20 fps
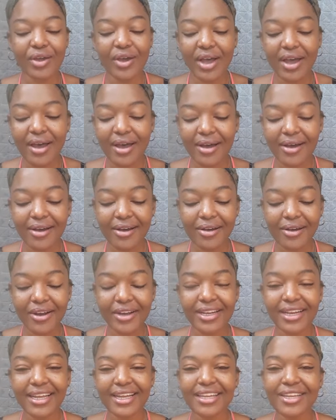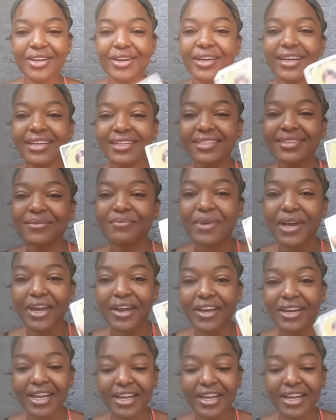uh, or like you're getting married